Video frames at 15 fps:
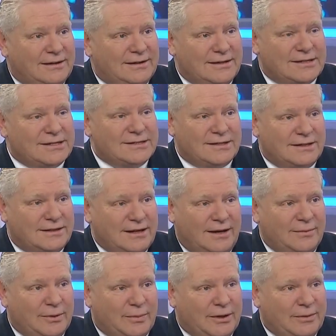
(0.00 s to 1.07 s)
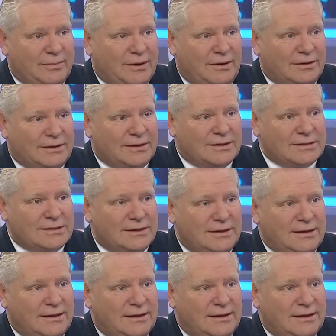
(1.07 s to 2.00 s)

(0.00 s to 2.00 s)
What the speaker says: This isn't the time to play politics.